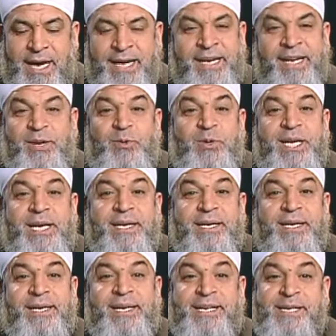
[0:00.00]
I really want
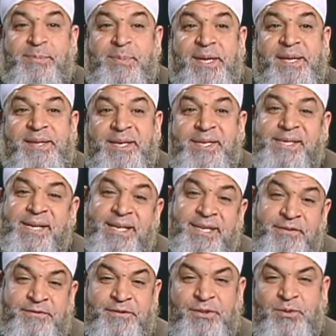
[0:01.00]
to explain this
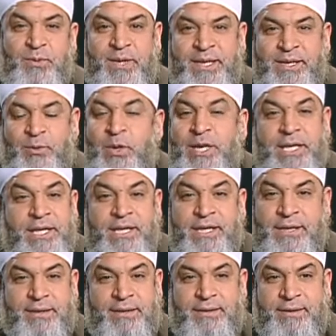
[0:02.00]
a different way,
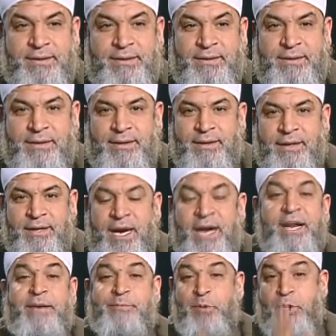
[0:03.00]
quickly.
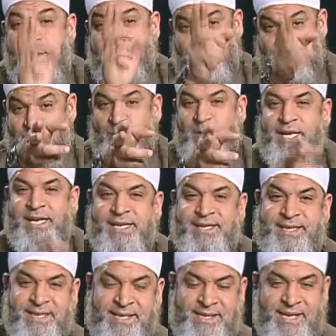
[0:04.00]
And I promise you will get
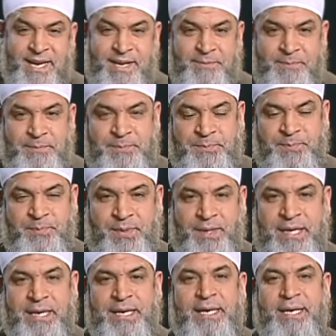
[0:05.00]
it this time.
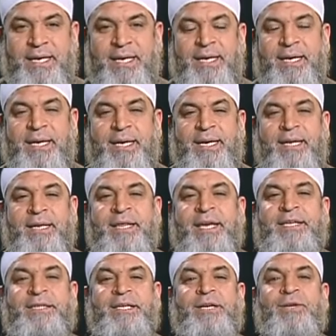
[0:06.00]

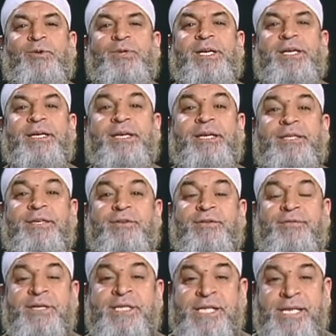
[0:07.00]
They tell you the
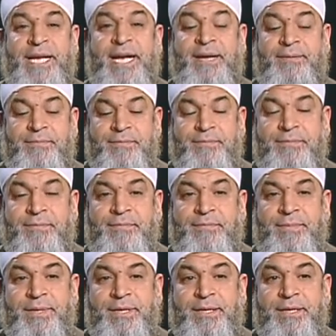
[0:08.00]
religion of Islam
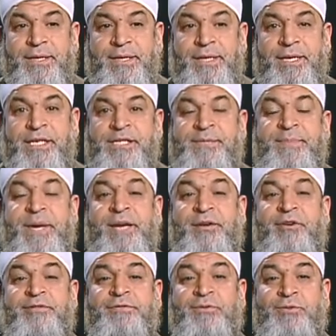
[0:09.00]
is
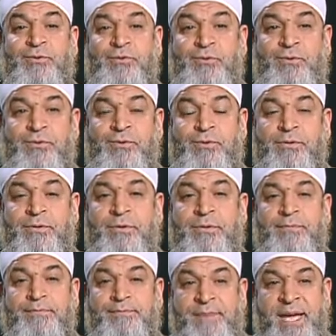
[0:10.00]
made of two
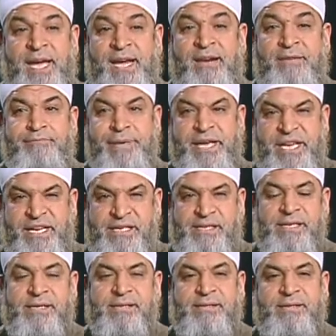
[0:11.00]
main
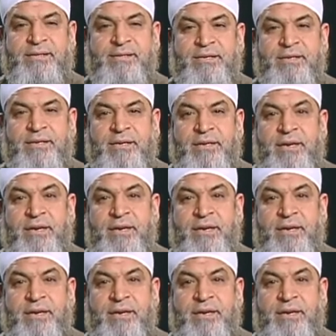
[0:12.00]
pieces